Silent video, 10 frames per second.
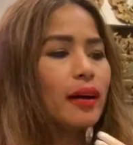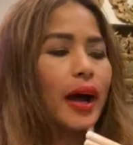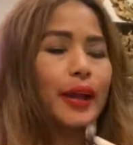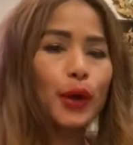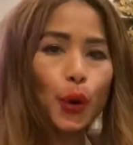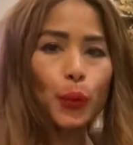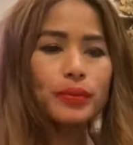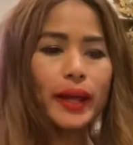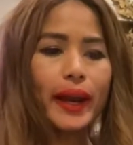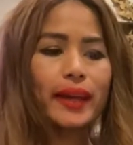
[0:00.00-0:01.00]
I hope
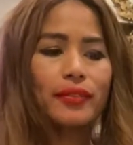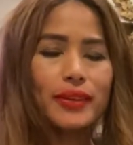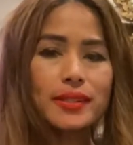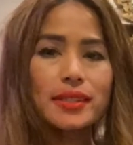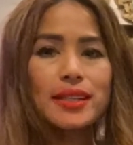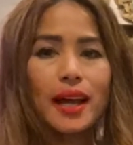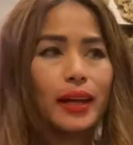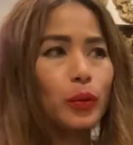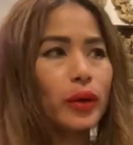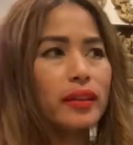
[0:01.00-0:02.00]
that I can visit
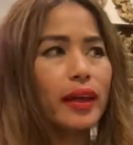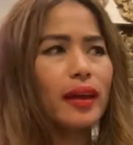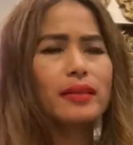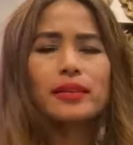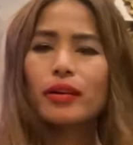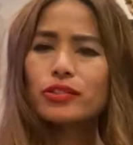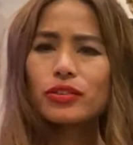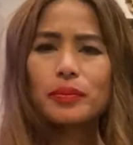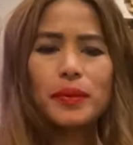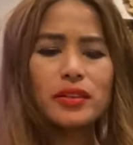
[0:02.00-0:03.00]
Thailand one day and go to
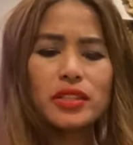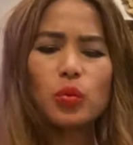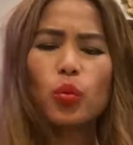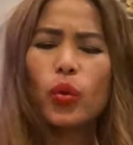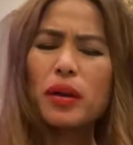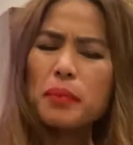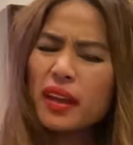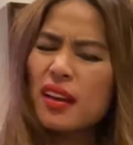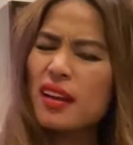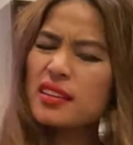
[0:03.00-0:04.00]
the beach and wear my
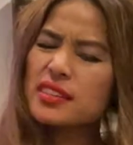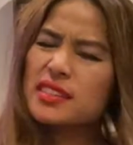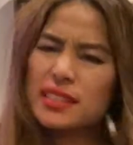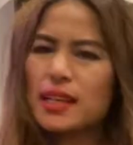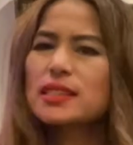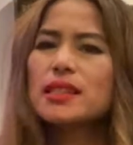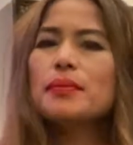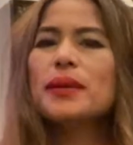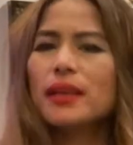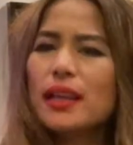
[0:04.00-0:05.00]
sexy
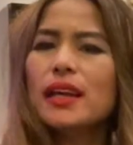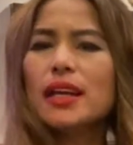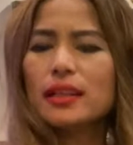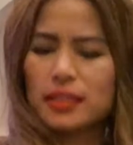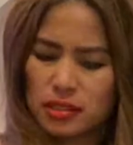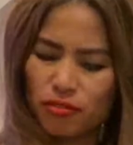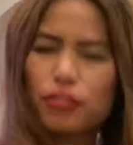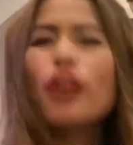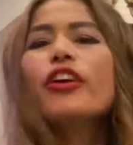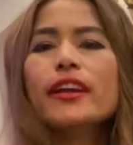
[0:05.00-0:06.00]
bikini and just
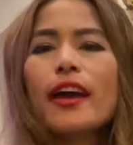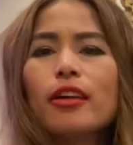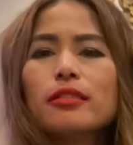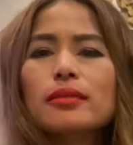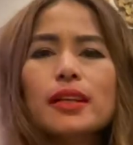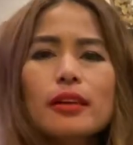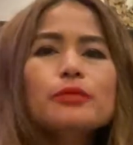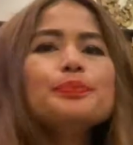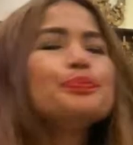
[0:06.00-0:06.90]
flaunt it out, you know?